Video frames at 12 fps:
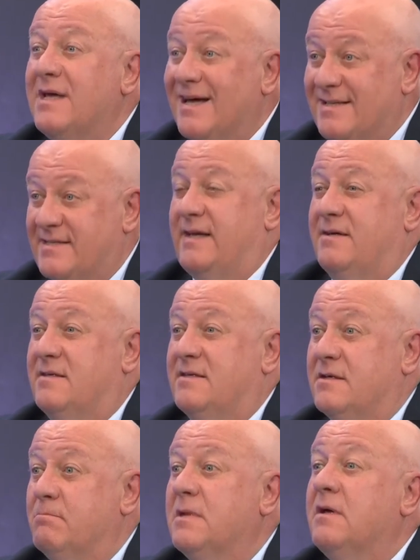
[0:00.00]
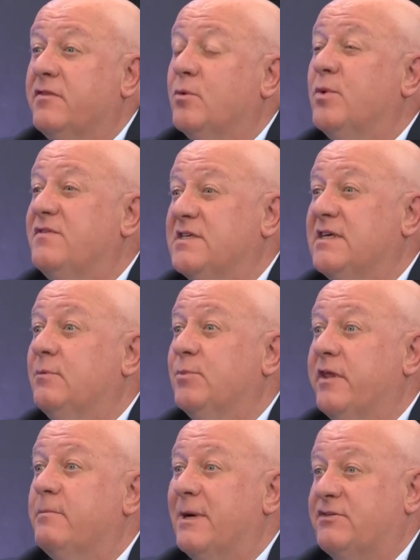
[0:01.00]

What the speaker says: and sexism that we've seen within the